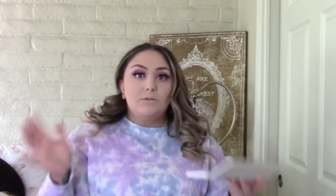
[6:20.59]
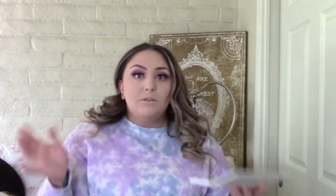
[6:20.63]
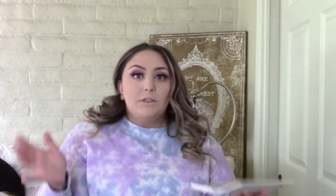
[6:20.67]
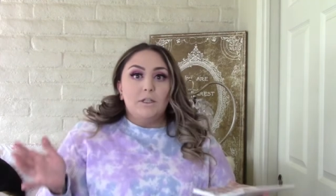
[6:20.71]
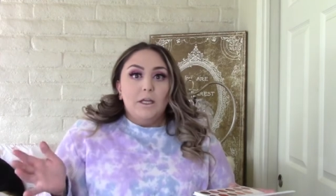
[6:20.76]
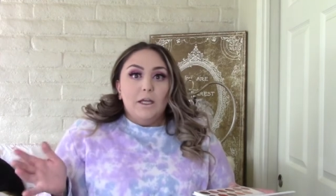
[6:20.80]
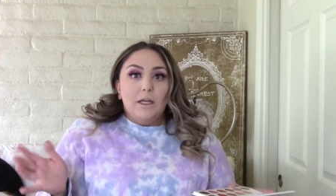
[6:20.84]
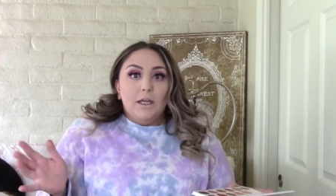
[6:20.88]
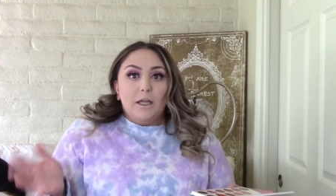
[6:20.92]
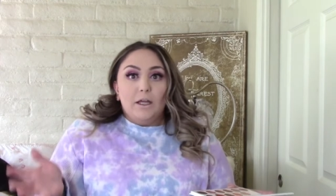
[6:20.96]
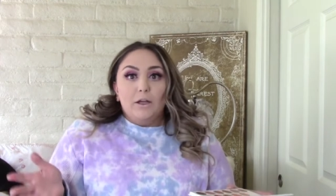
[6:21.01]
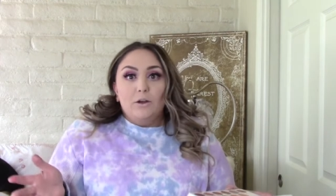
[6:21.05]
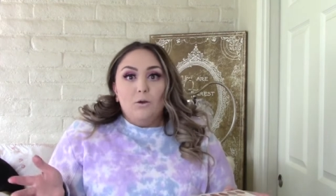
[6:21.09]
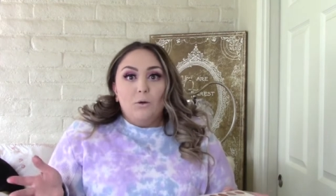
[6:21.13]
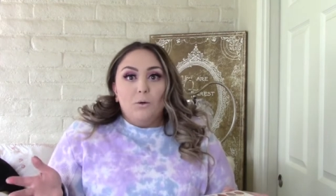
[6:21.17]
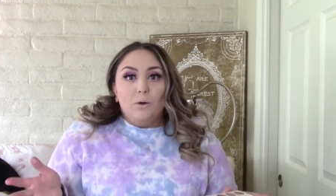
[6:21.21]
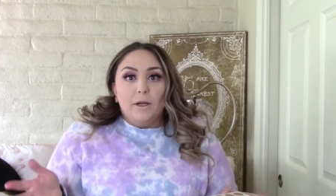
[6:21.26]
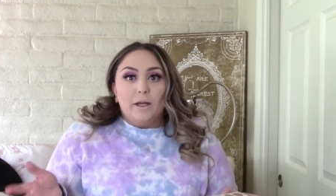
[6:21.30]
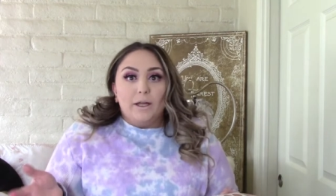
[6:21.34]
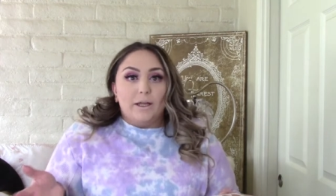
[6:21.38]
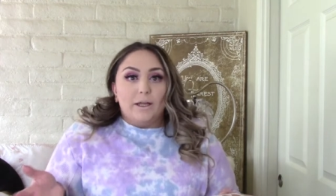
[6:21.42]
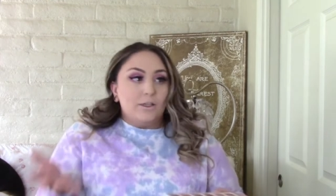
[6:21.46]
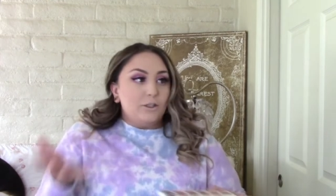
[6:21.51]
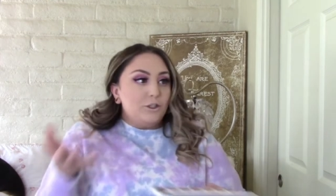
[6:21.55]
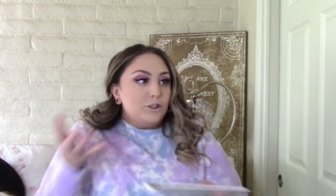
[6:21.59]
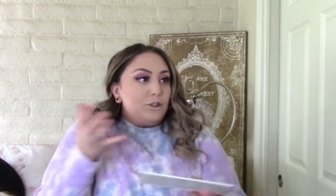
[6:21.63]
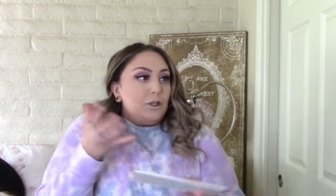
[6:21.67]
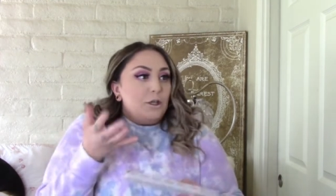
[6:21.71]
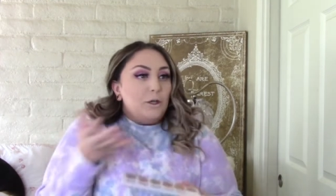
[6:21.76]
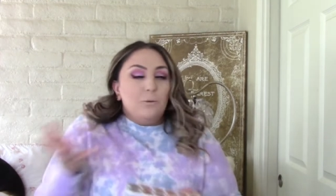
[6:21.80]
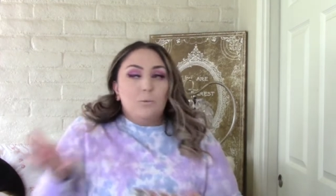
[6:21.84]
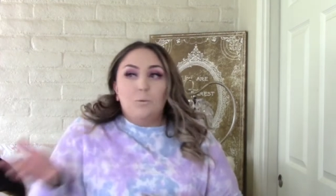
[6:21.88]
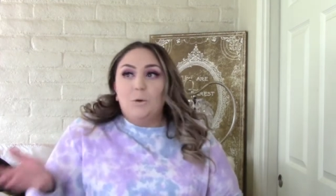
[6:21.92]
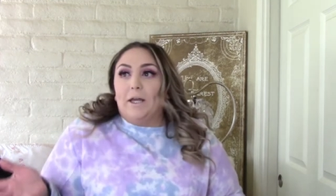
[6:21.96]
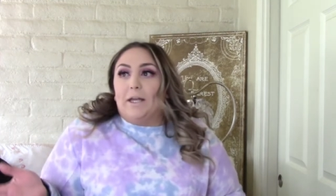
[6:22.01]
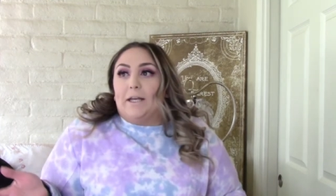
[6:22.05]
to ignore it and just,
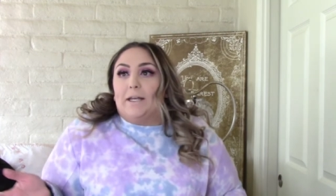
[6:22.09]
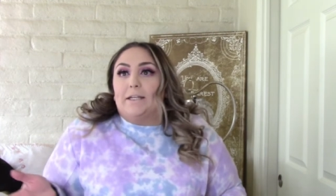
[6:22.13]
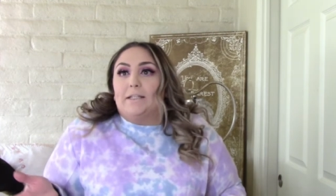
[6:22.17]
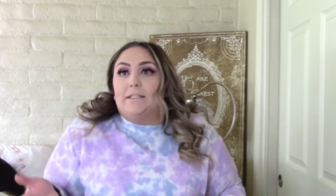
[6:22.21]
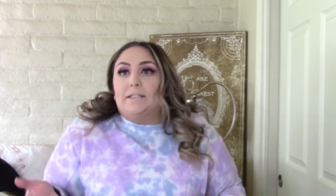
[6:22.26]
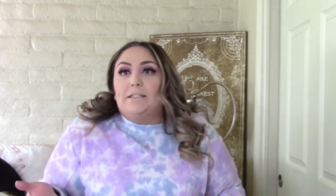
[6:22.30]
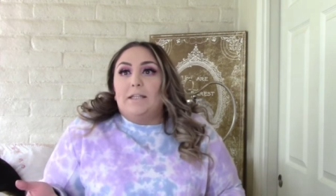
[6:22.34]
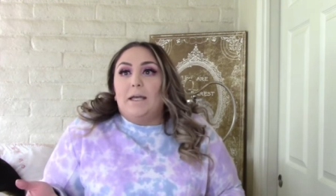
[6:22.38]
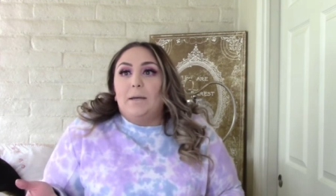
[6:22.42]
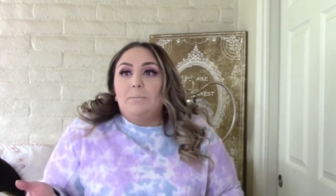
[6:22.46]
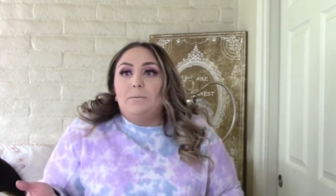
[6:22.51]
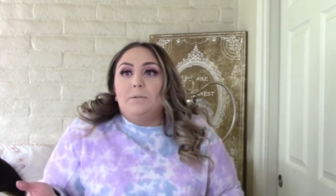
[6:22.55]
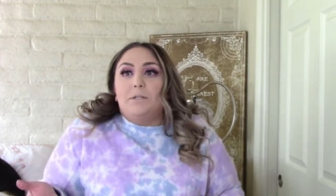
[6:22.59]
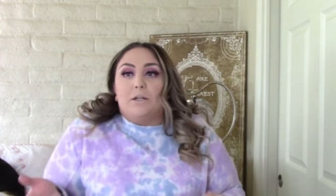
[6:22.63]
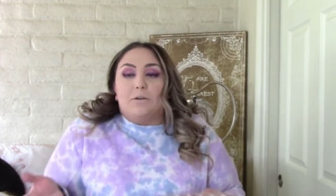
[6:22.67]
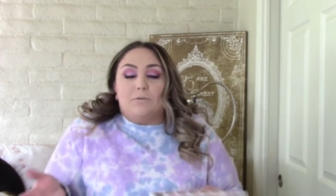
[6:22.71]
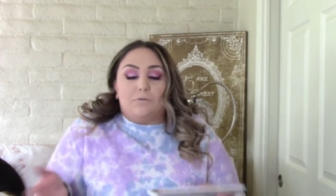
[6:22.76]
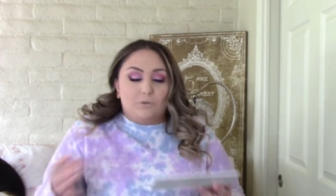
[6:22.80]
accept it